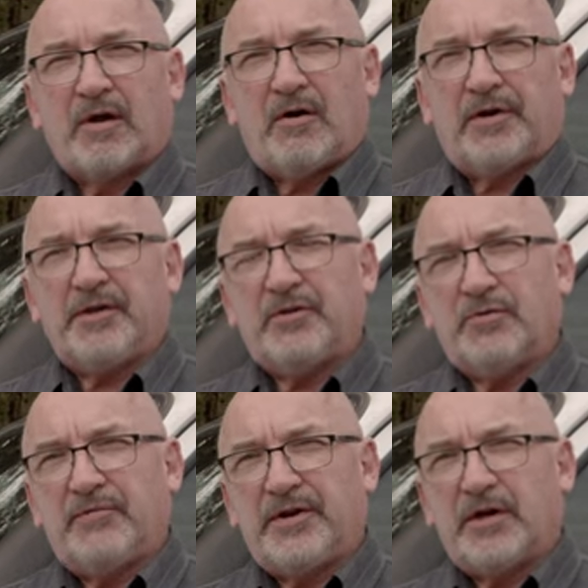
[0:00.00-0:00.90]
I didn't
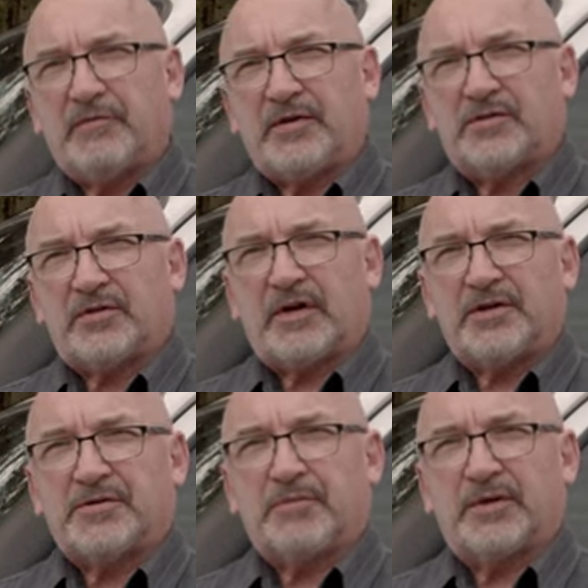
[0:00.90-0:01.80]
do a video of the
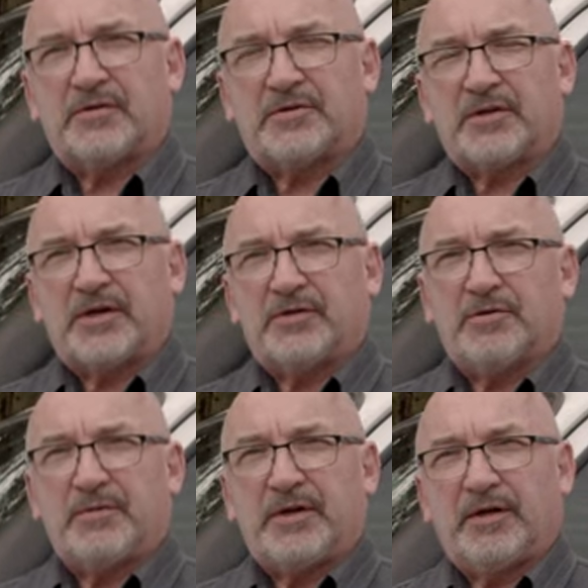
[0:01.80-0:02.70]
installation because it
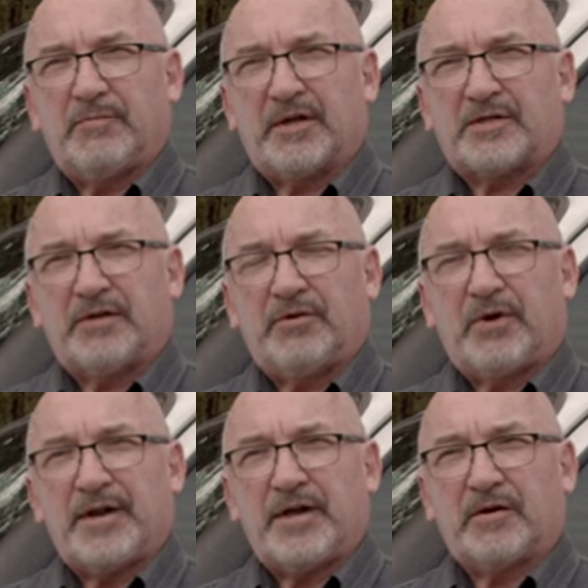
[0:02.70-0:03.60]
took me nearly about 7 to
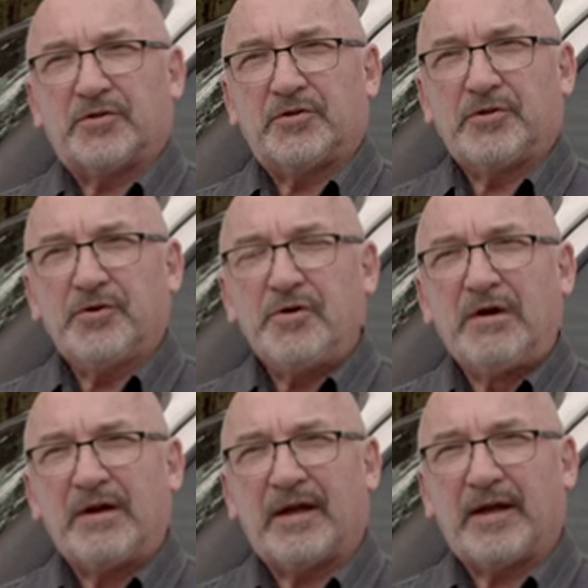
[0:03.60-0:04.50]
8 hours to do,
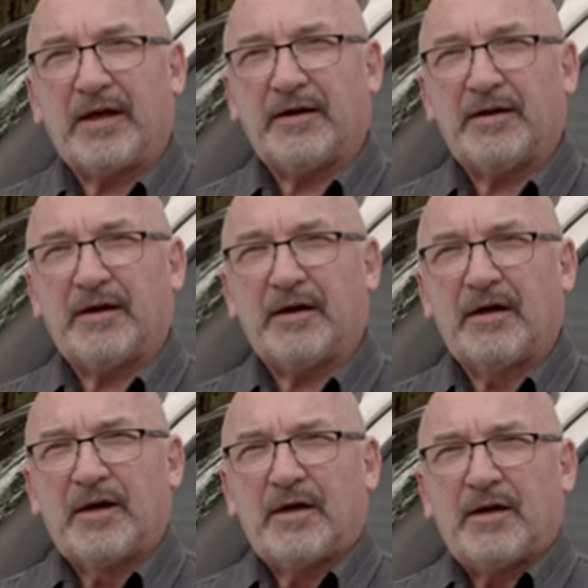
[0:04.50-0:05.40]
and
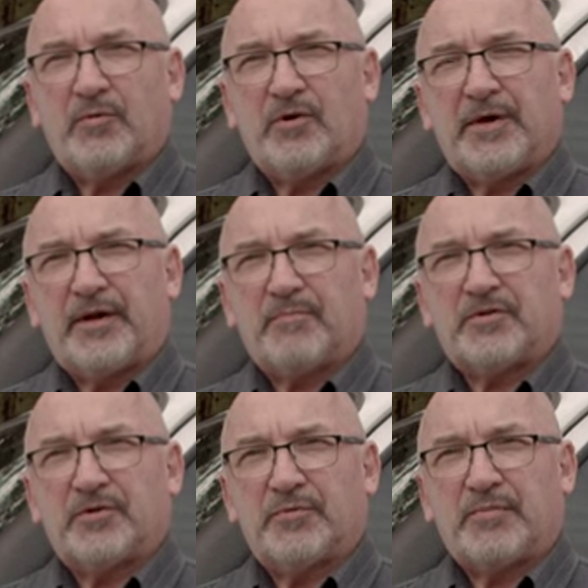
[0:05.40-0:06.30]
it would have been an
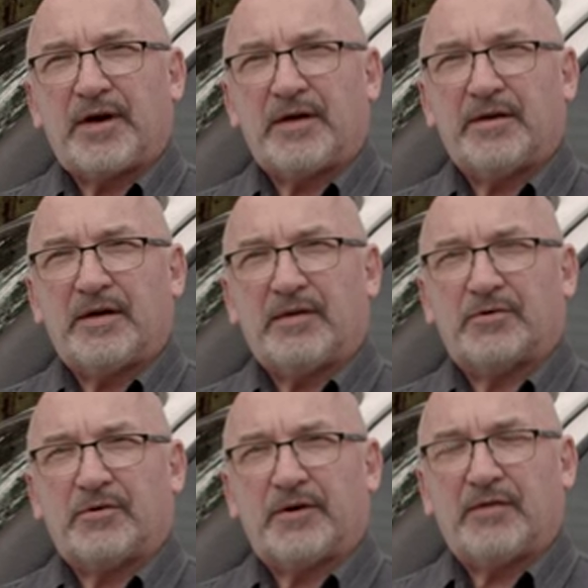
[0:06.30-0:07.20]
absolute pain to
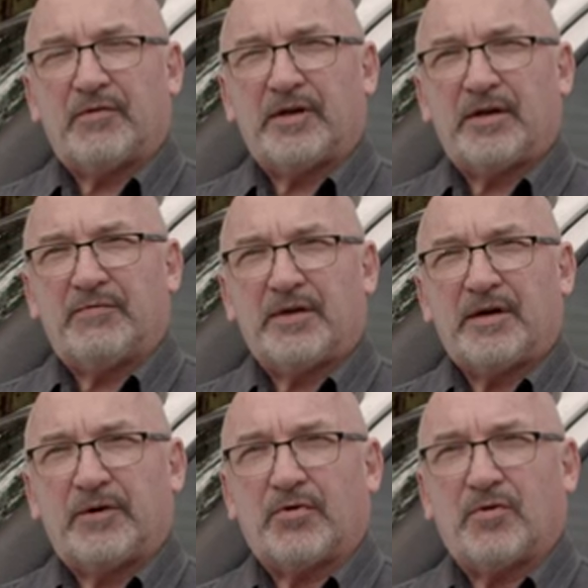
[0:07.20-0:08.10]
try to have a
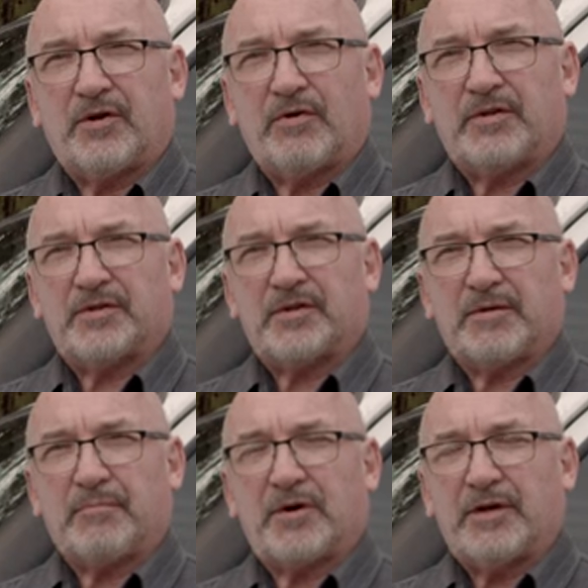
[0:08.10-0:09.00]
video recording of it
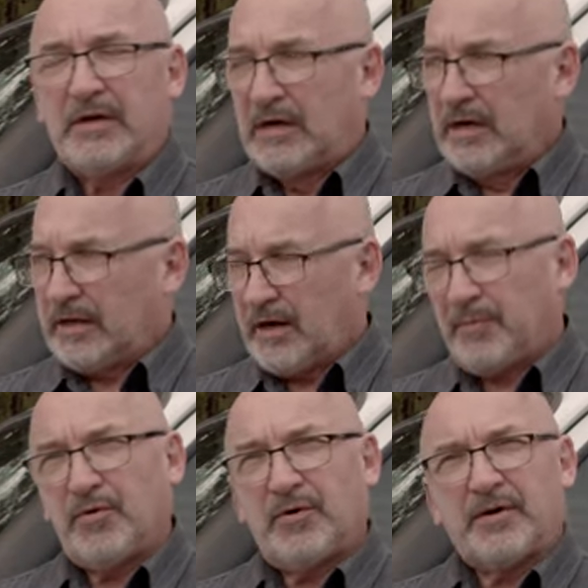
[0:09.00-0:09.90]
in my
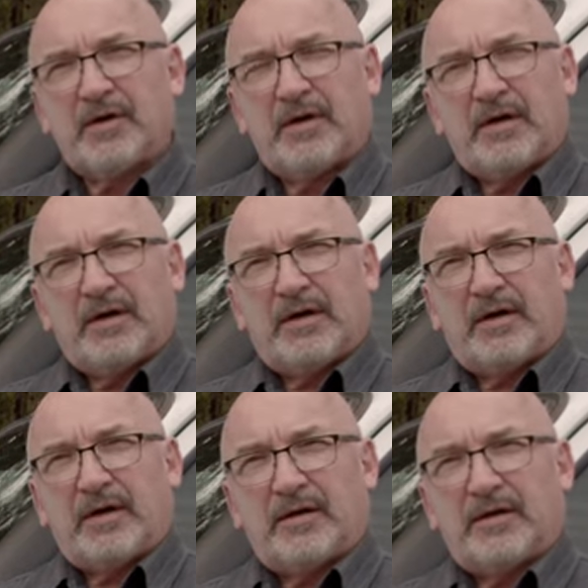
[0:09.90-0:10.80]
carport,
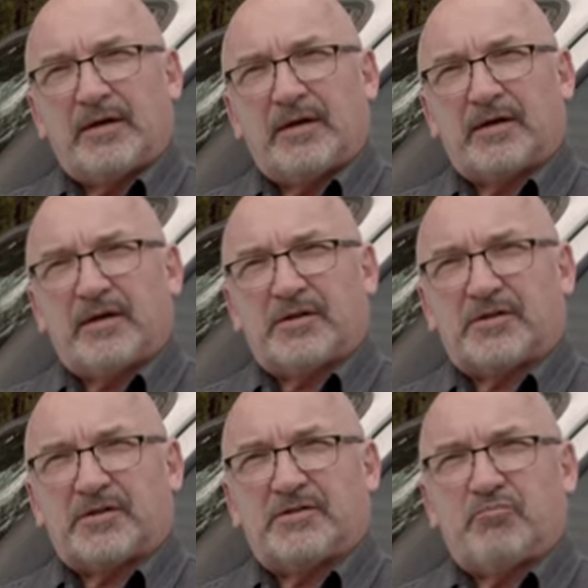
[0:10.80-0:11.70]
and it
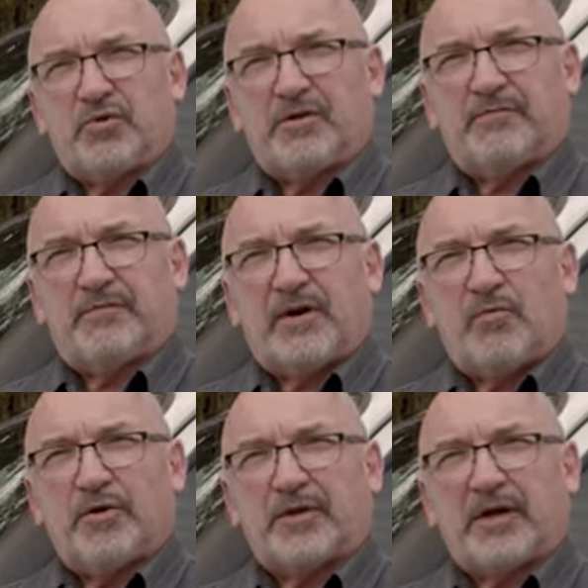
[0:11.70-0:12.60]
just wouldn't have
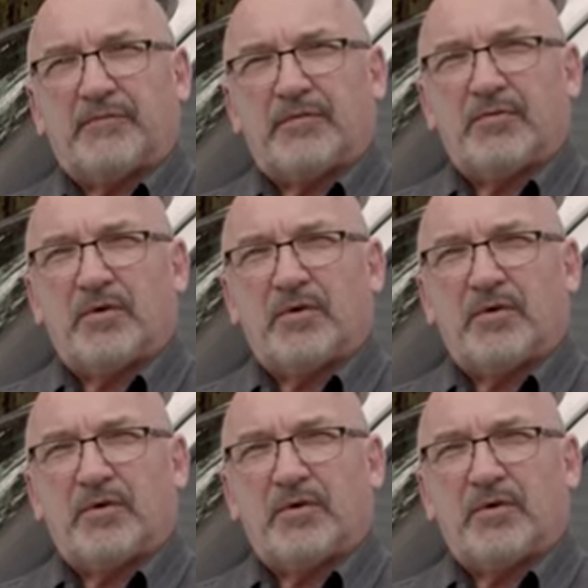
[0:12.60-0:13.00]
worked out very